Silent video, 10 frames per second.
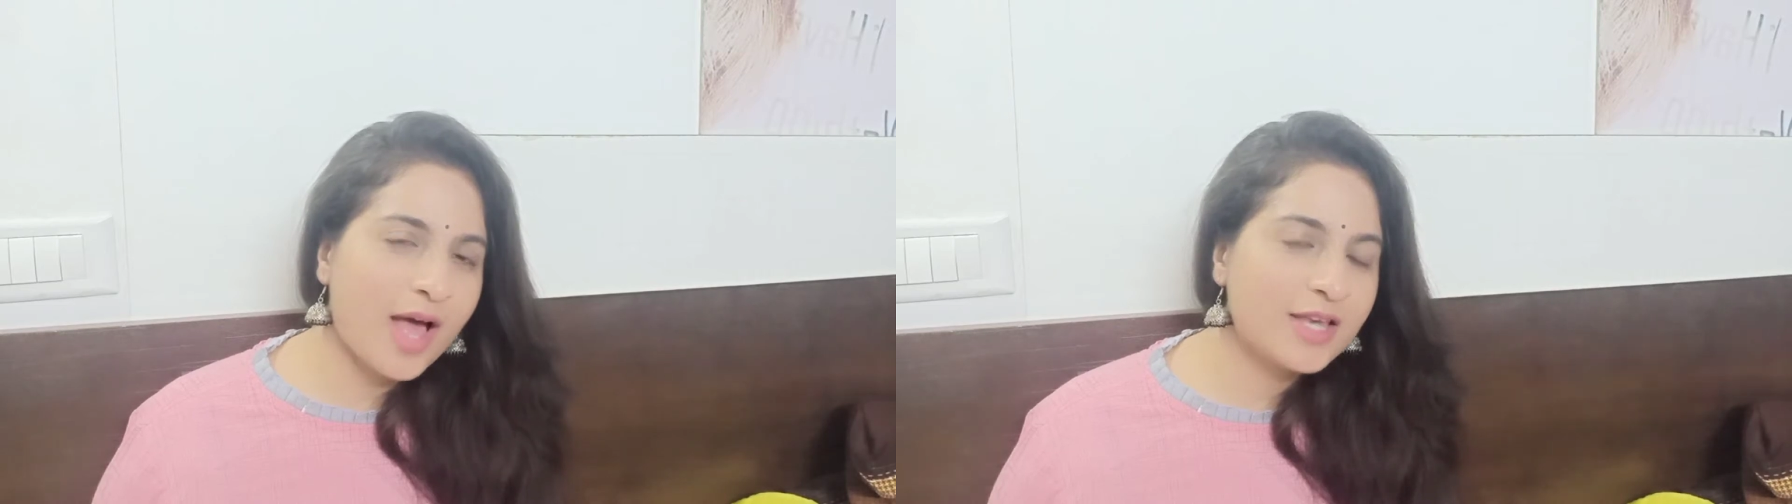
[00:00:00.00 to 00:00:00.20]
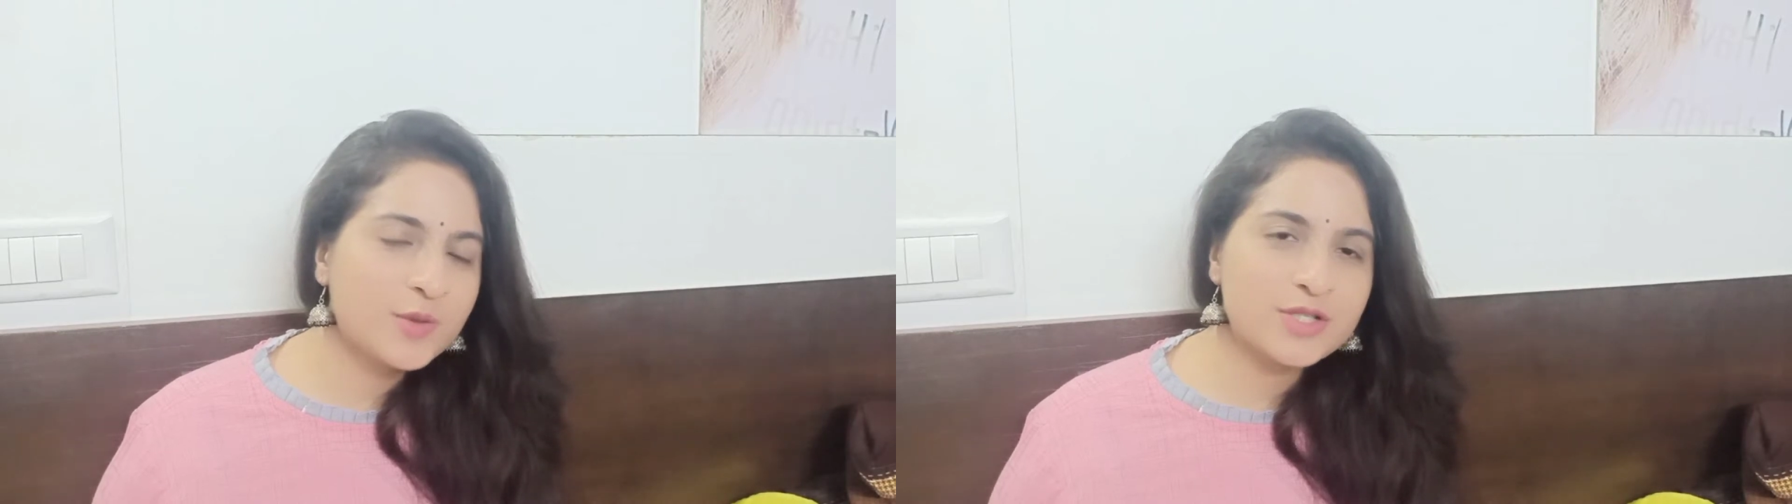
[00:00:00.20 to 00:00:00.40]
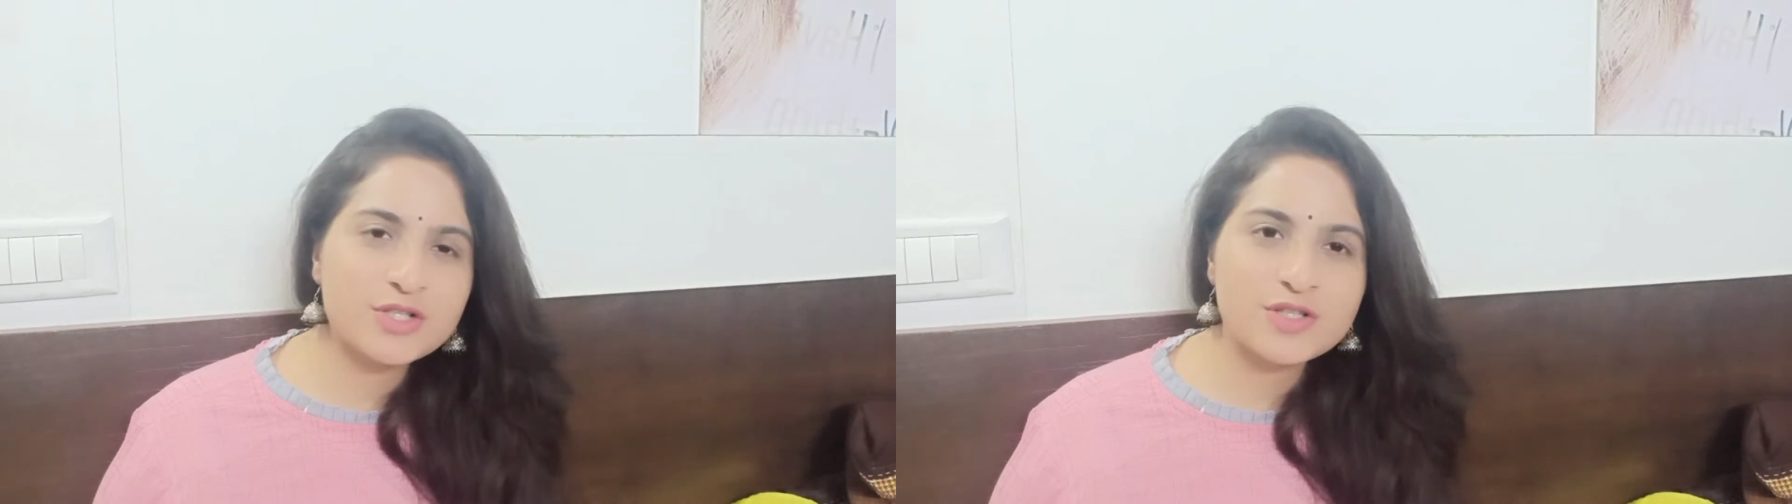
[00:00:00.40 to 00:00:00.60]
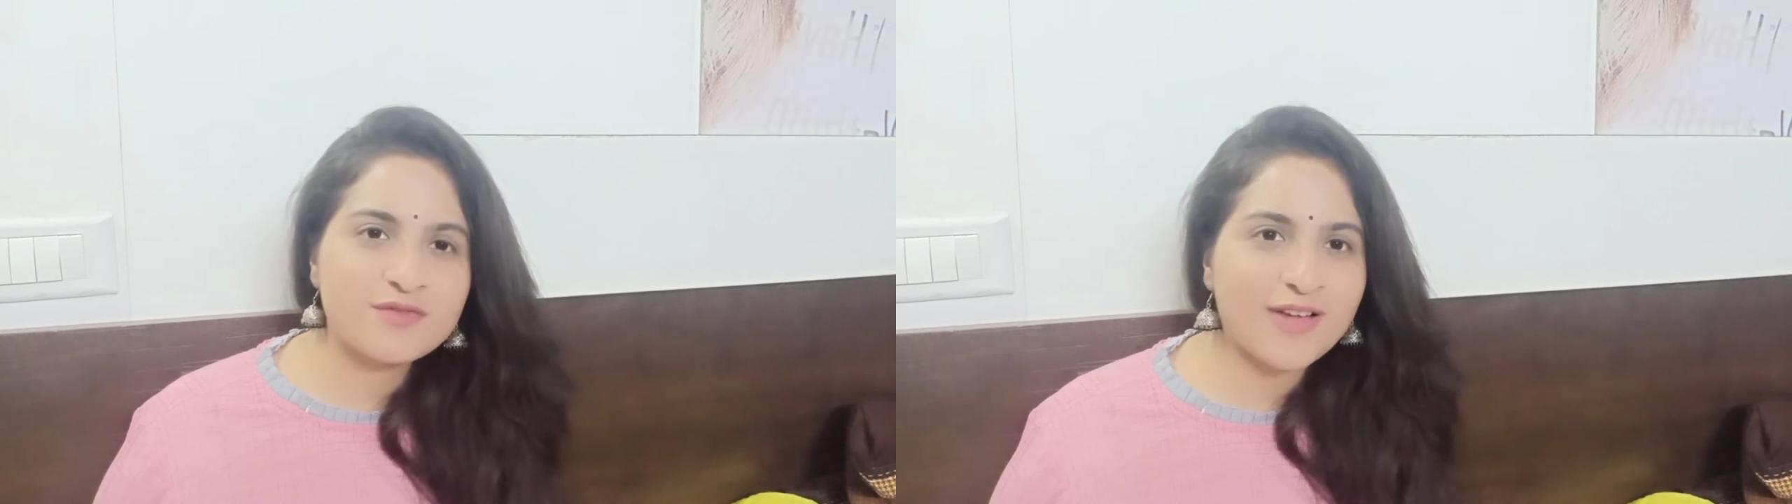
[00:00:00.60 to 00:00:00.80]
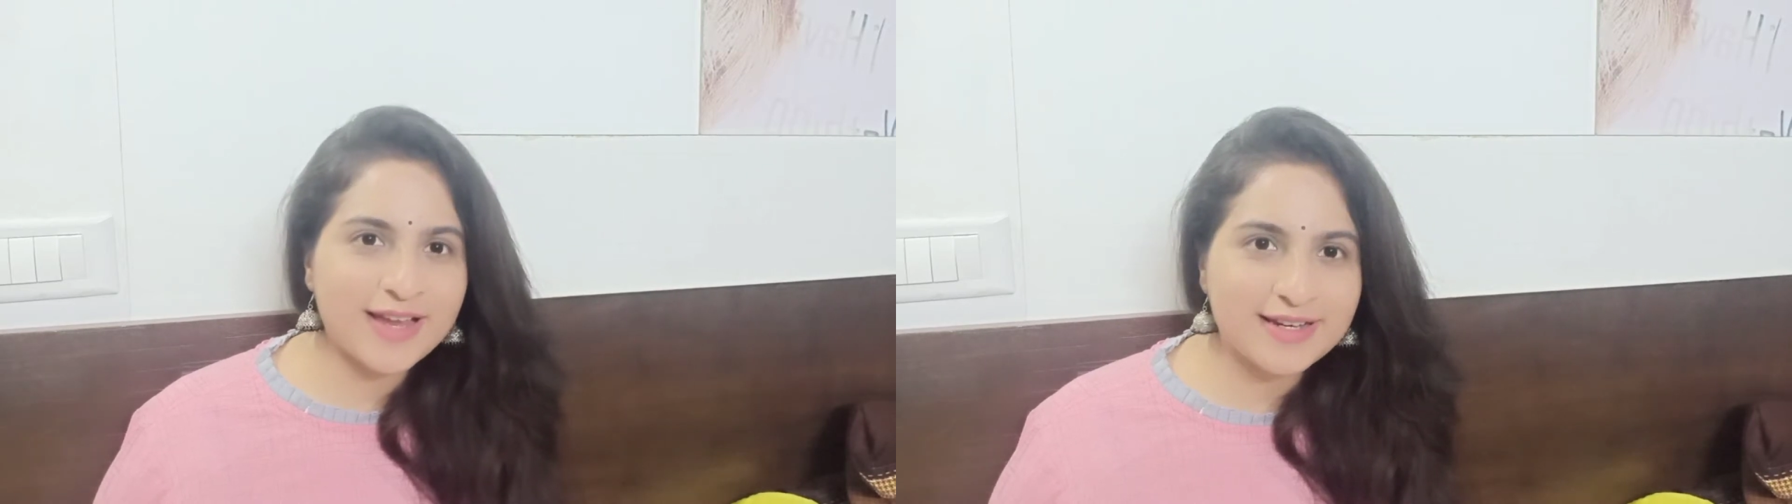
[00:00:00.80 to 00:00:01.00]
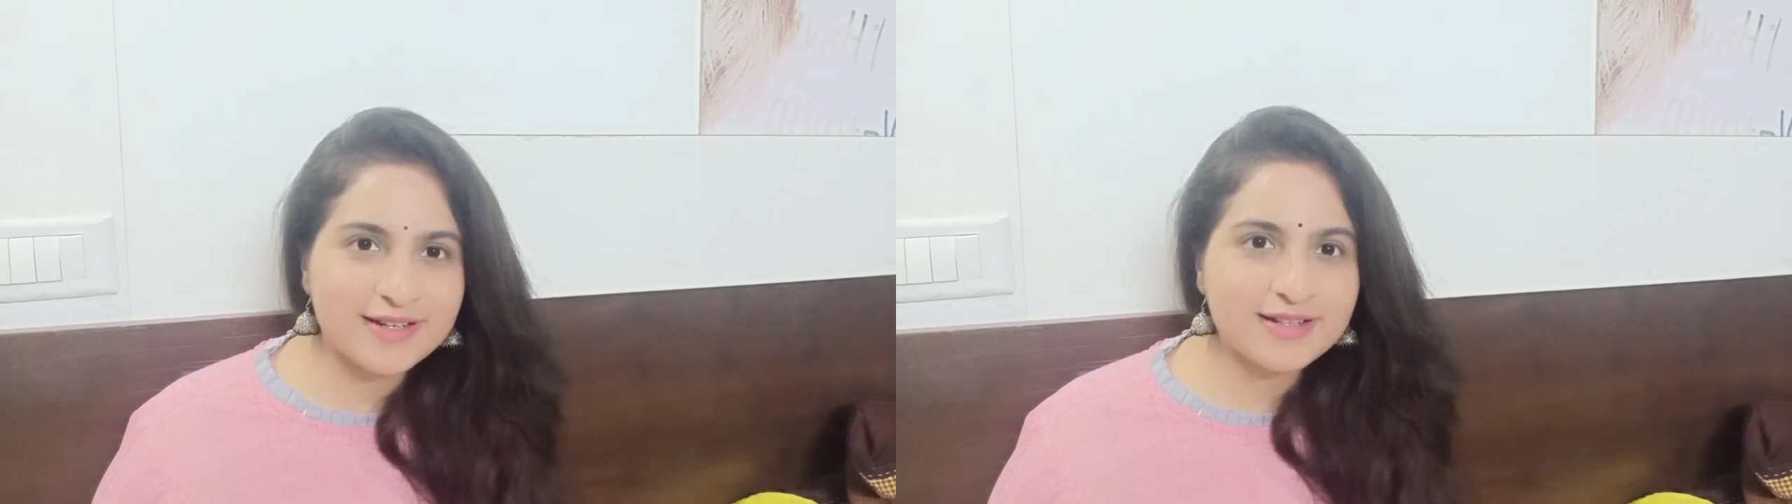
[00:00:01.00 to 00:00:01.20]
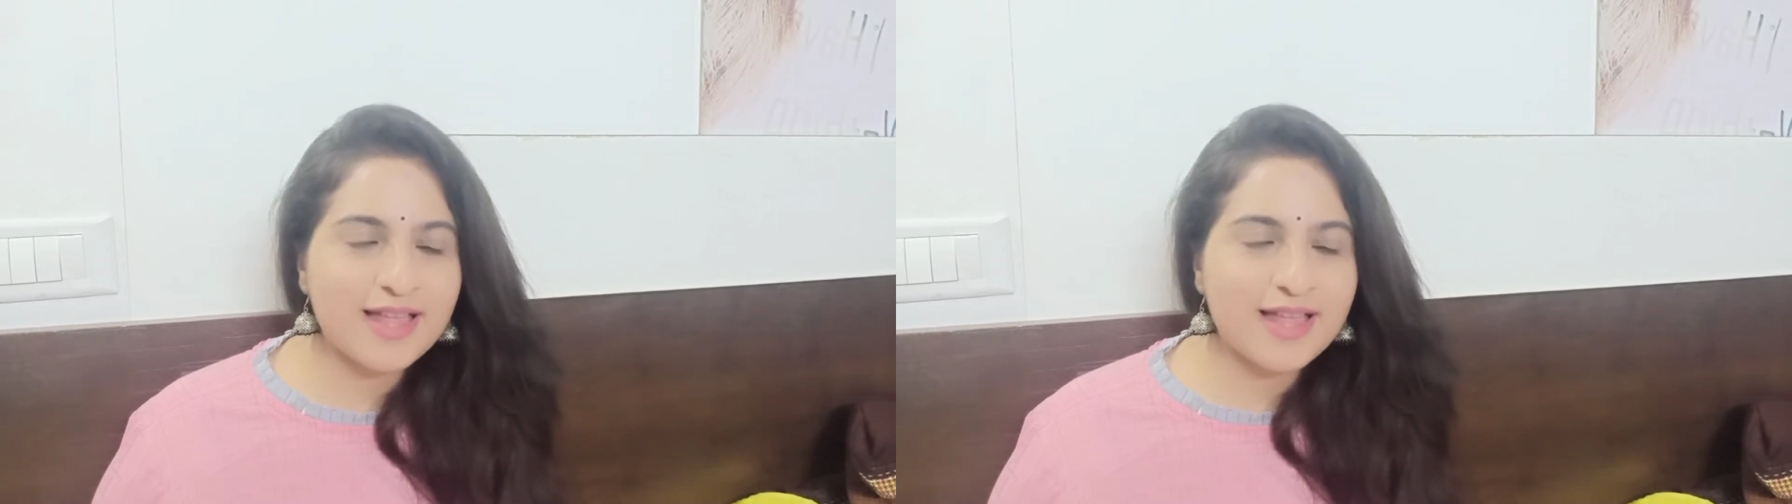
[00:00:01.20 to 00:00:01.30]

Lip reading: and you can just find it